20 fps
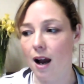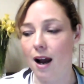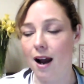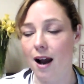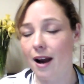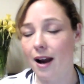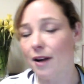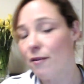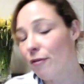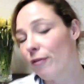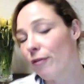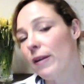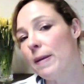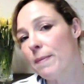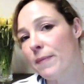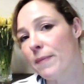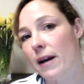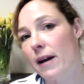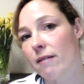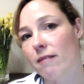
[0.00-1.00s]
I'd flip
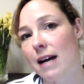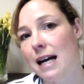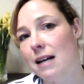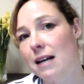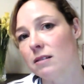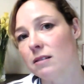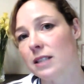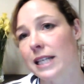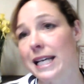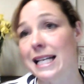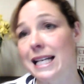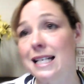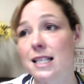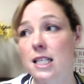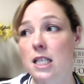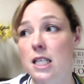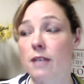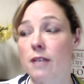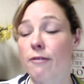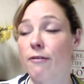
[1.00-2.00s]
that round into
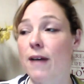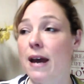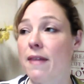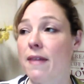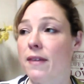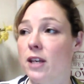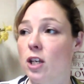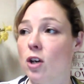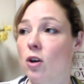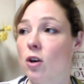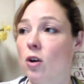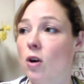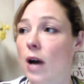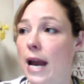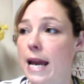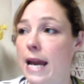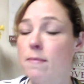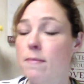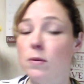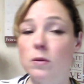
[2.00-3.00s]
the fact that you're
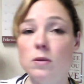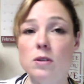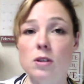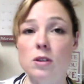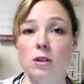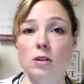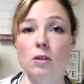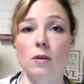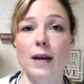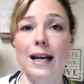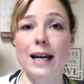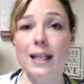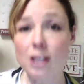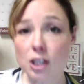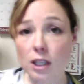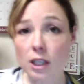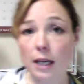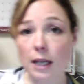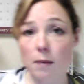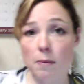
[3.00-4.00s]
able to
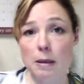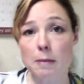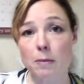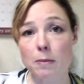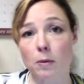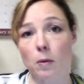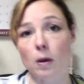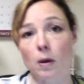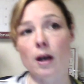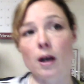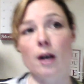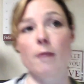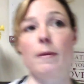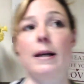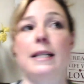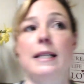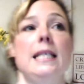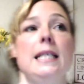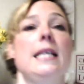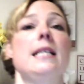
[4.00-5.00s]
educate people what
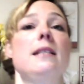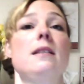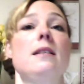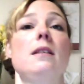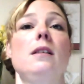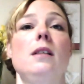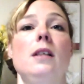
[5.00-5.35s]
chiropractic is.